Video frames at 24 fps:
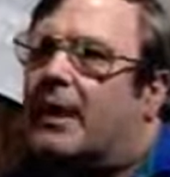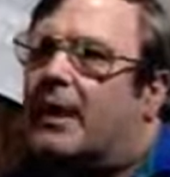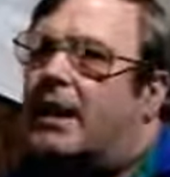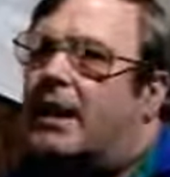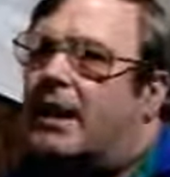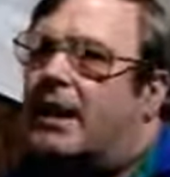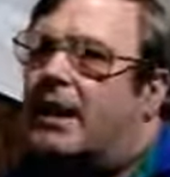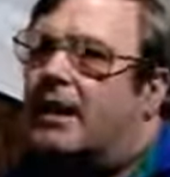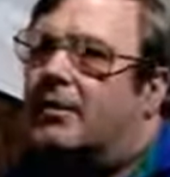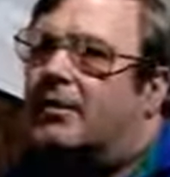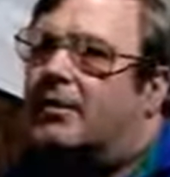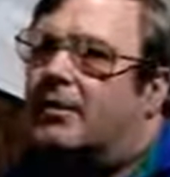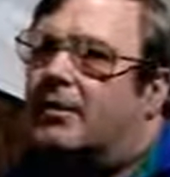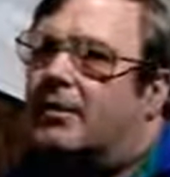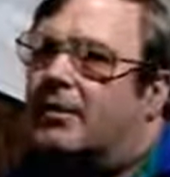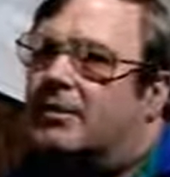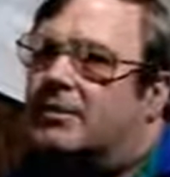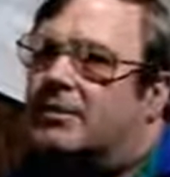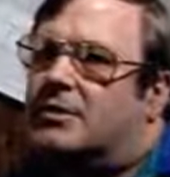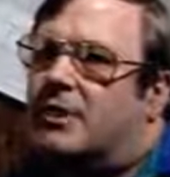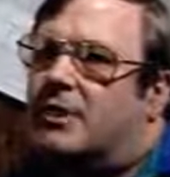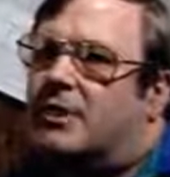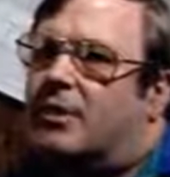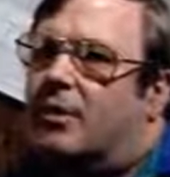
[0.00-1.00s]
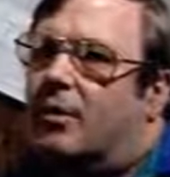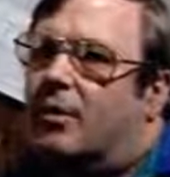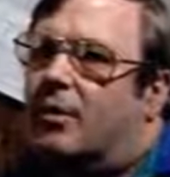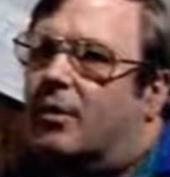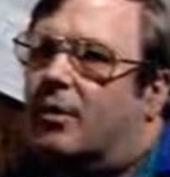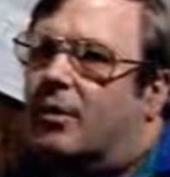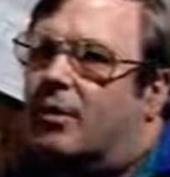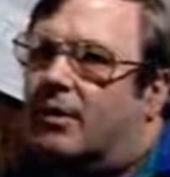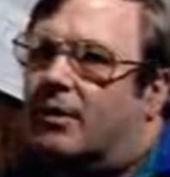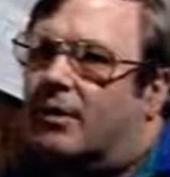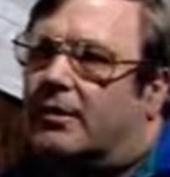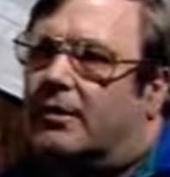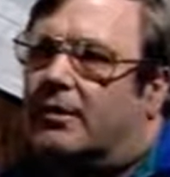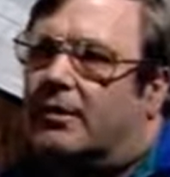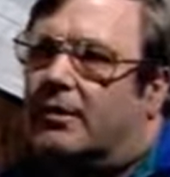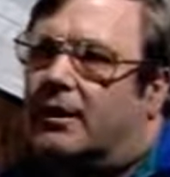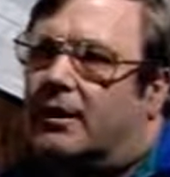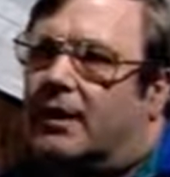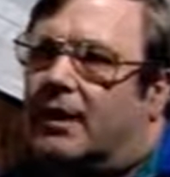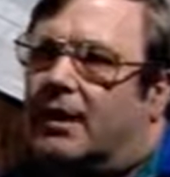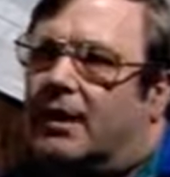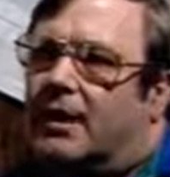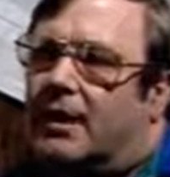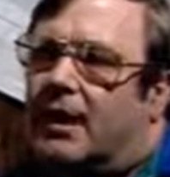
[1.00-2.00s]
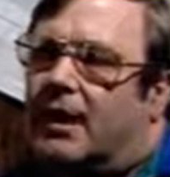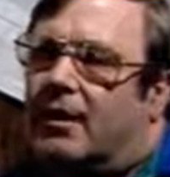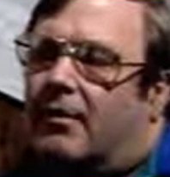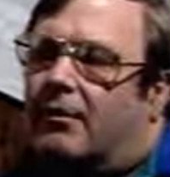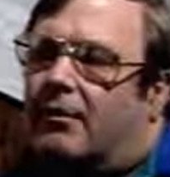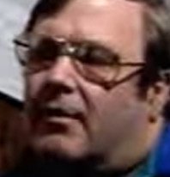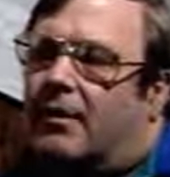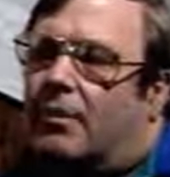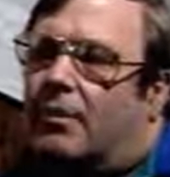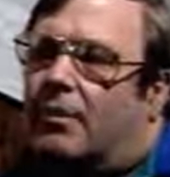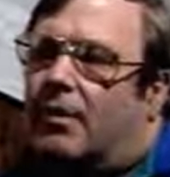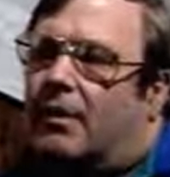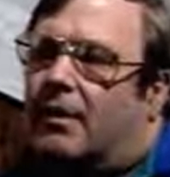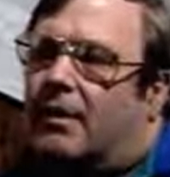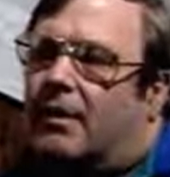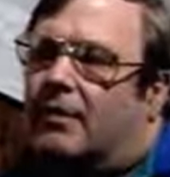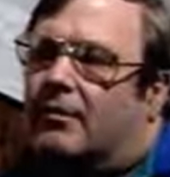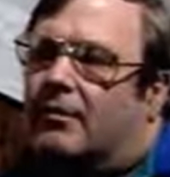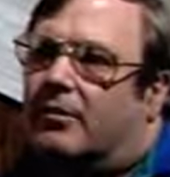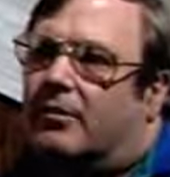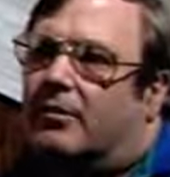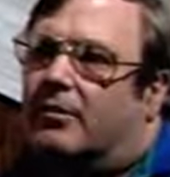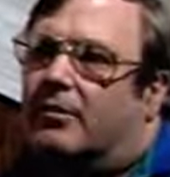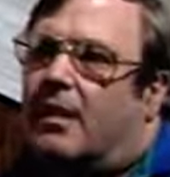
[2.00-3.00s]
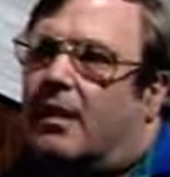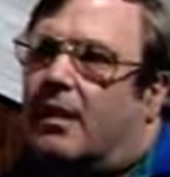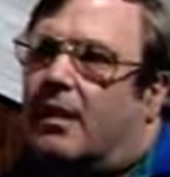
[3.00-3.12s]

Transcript: into the genome or into the DNA of the organism,